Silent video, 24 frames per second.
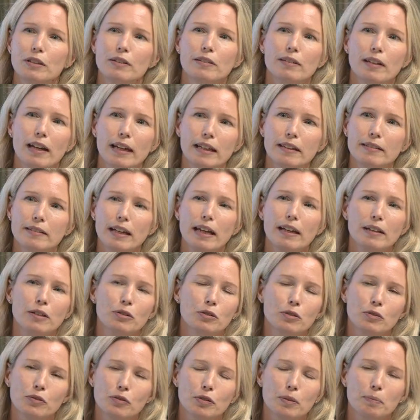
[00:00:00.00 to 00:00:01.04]
detect
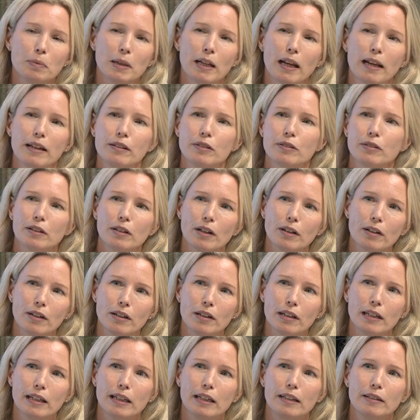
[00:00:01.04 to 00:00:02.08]
atrial fibrillation
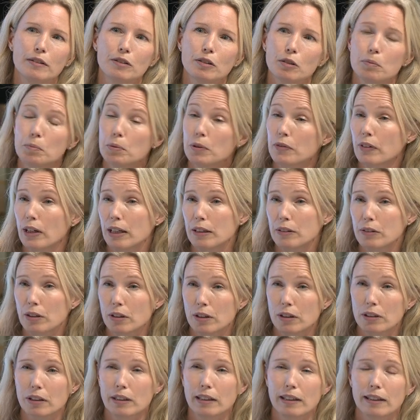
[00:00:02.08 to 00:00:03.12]
early to prevent
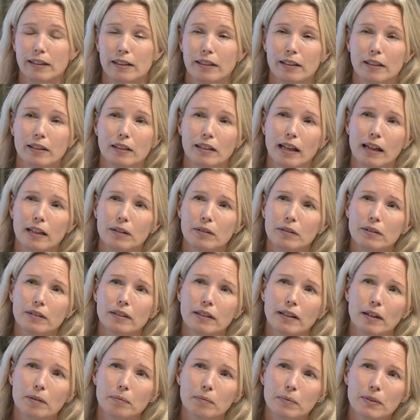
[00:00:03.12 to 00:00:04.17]
hard clinical
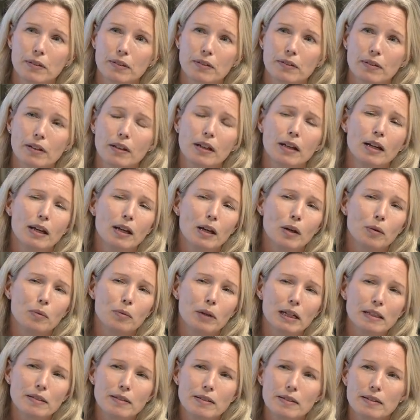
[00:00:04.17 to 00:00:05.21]
outcomes.
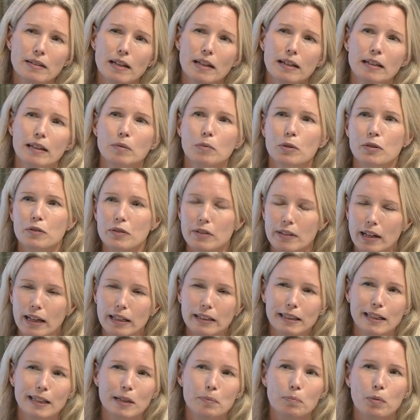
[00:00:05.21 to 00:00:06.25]
One study was
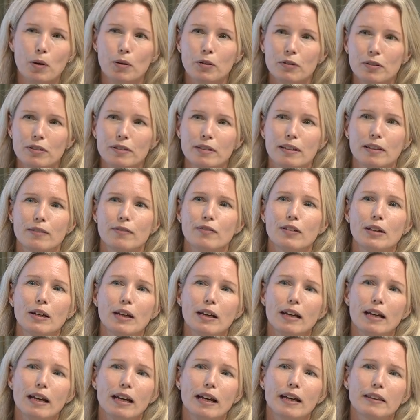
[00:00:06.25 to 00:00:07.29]
slightly positive
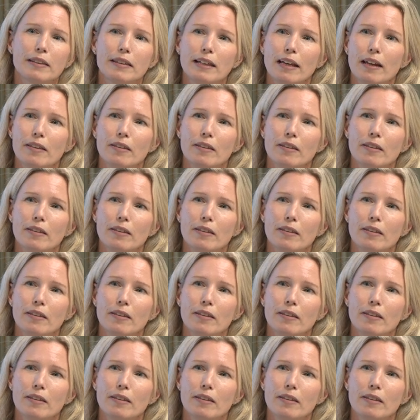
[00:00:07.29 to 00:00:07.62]
and the